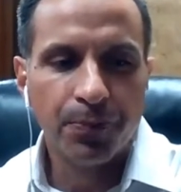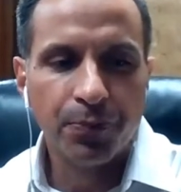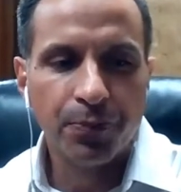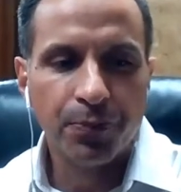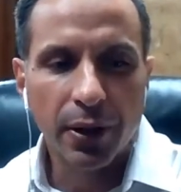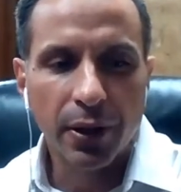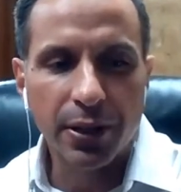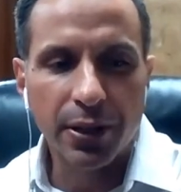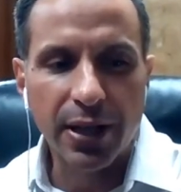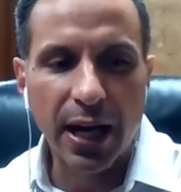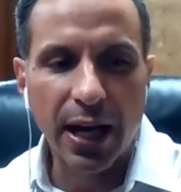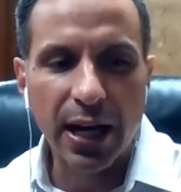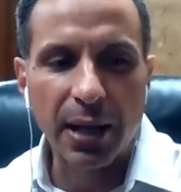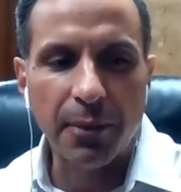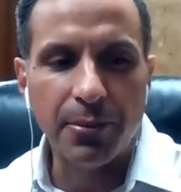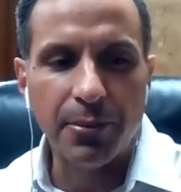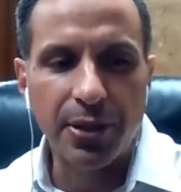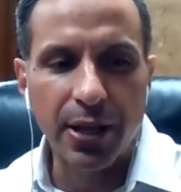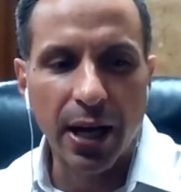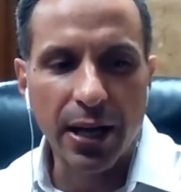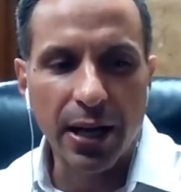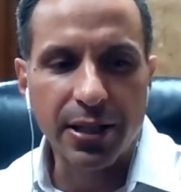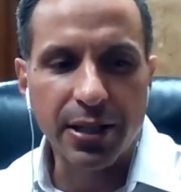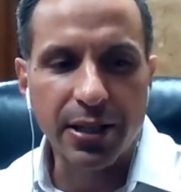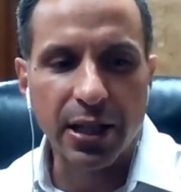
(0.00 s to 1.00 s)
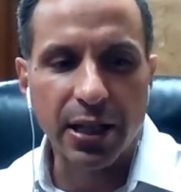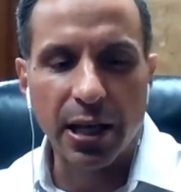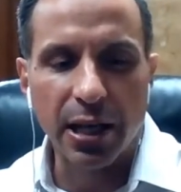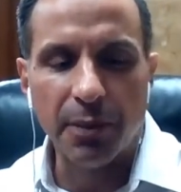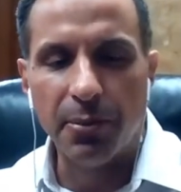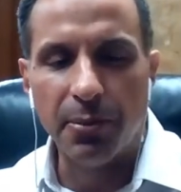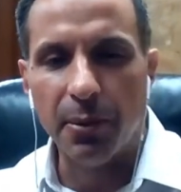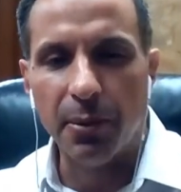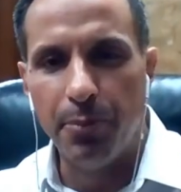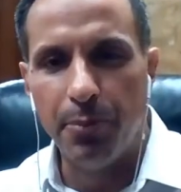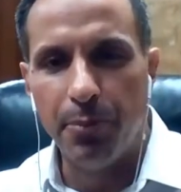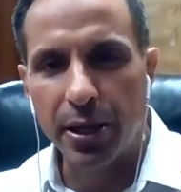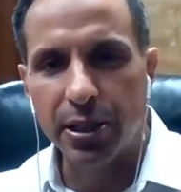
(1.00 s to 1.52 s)
This guy named Dustin had
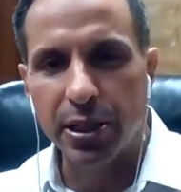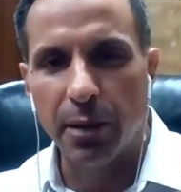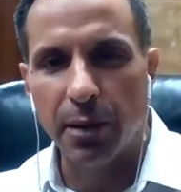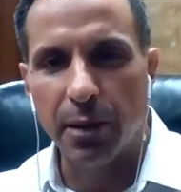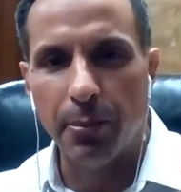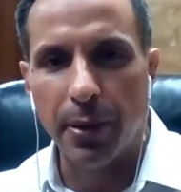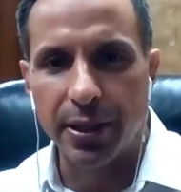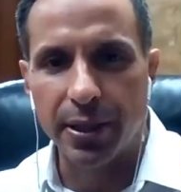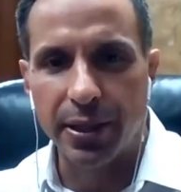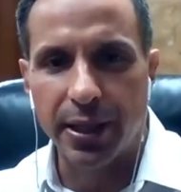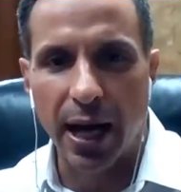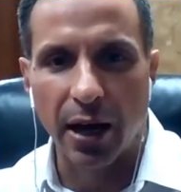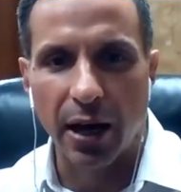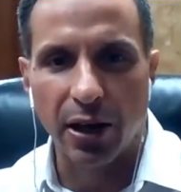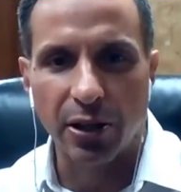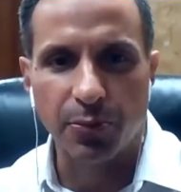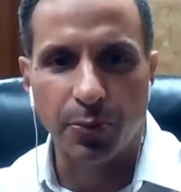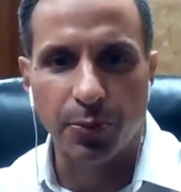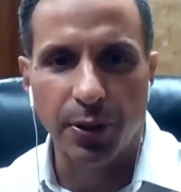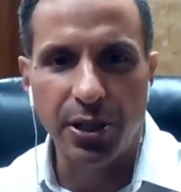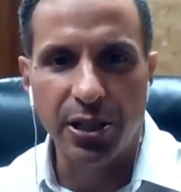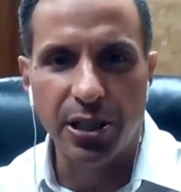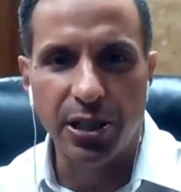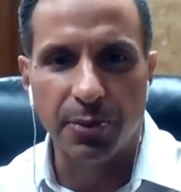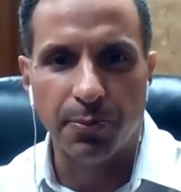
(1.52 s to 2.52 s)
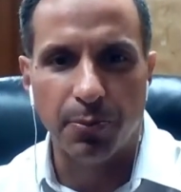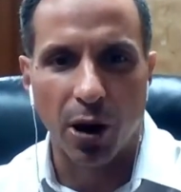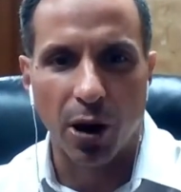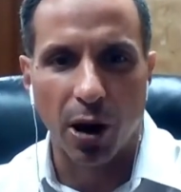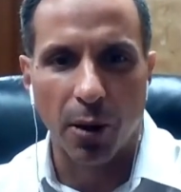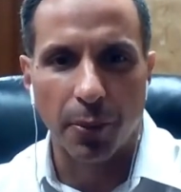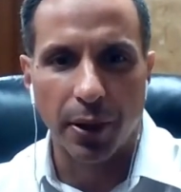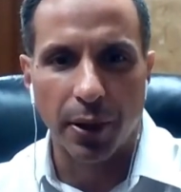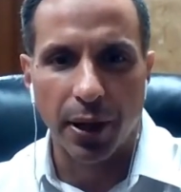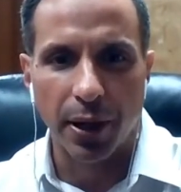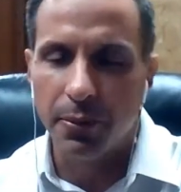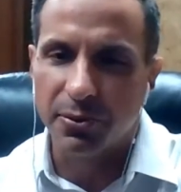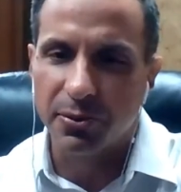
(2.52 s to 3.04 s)
been picked up by the Dallas Police
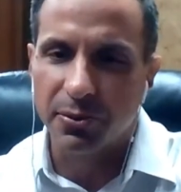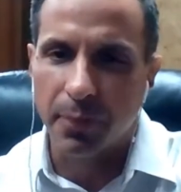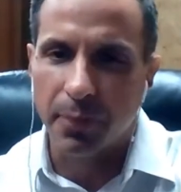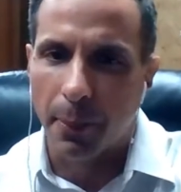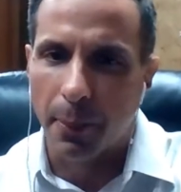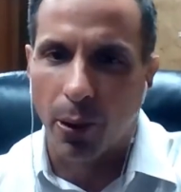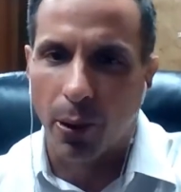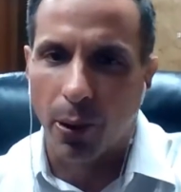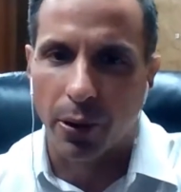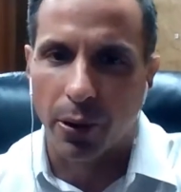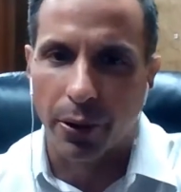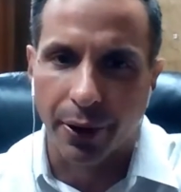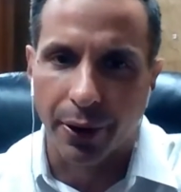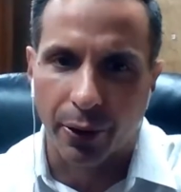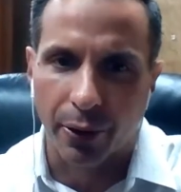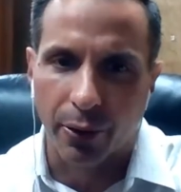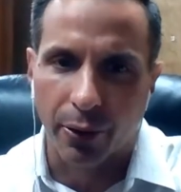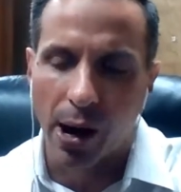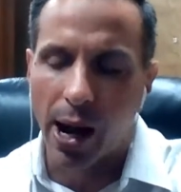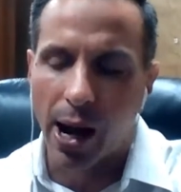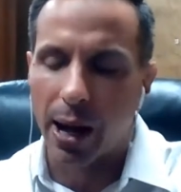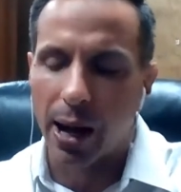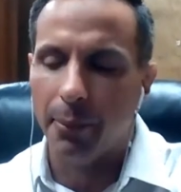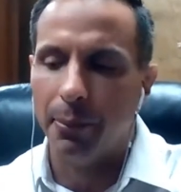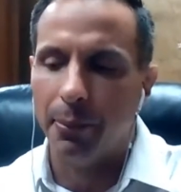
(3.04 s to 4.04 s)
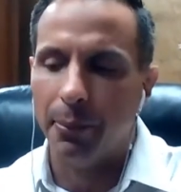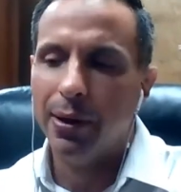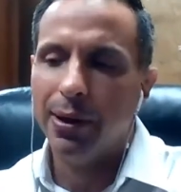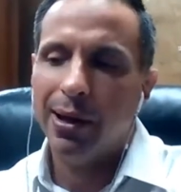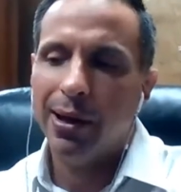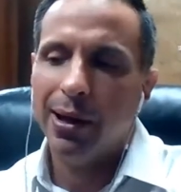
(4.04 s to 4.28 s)
Department. He was my partner in crime.